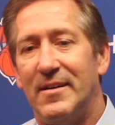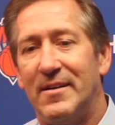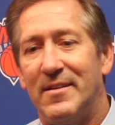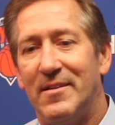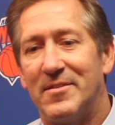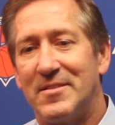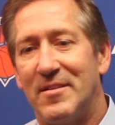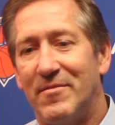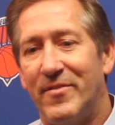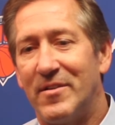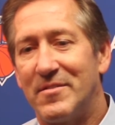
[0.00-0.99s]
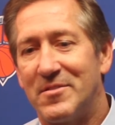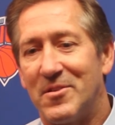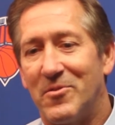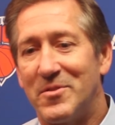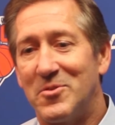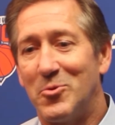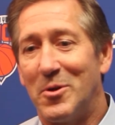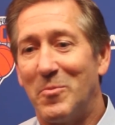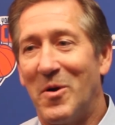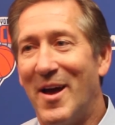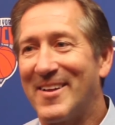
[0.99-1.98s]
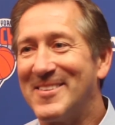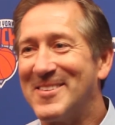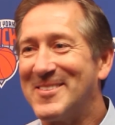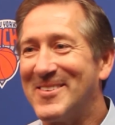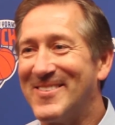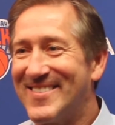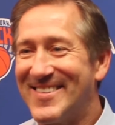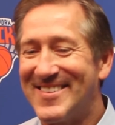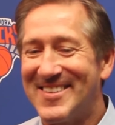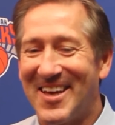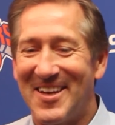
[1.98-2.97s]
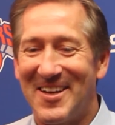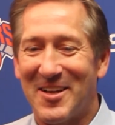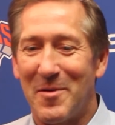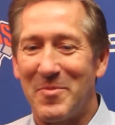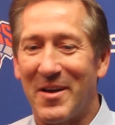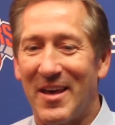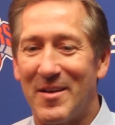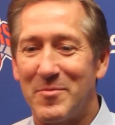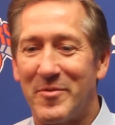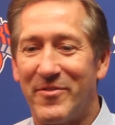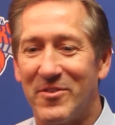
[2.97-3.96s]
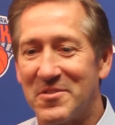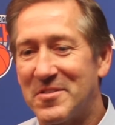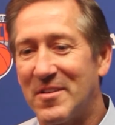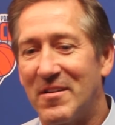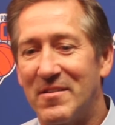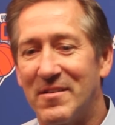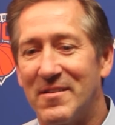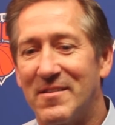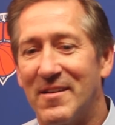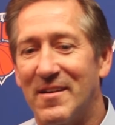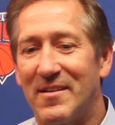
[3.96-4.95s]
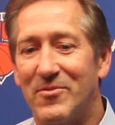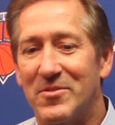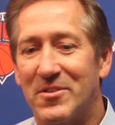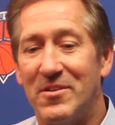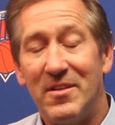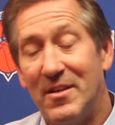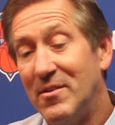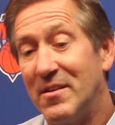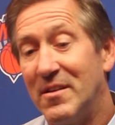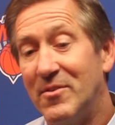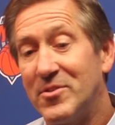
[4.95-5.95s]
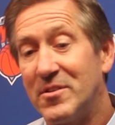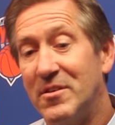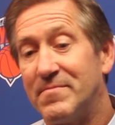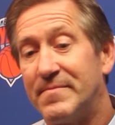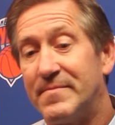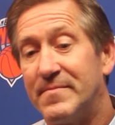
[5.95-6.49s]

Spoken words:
You know, it's no fun just always doing it in practice. So to get in a couple games before the start was good, and he was good.